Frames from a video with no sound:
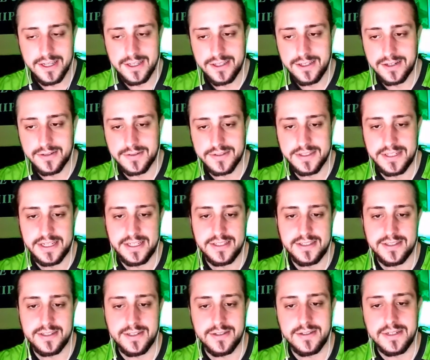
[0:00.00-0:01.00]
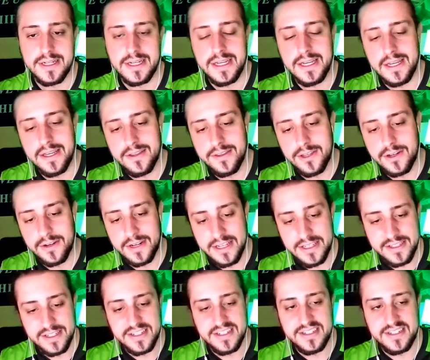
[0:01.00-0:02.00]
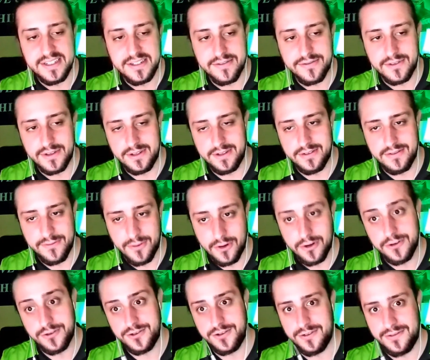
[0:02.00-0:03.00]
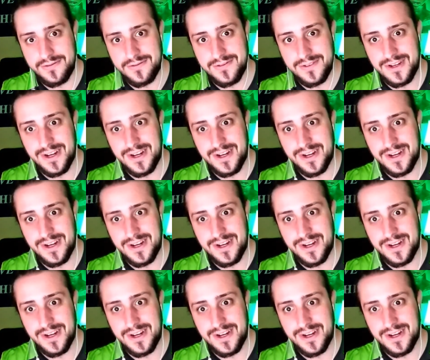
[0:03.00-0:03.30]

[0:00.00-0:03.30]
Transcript: You know what I'm saying? So there is a different version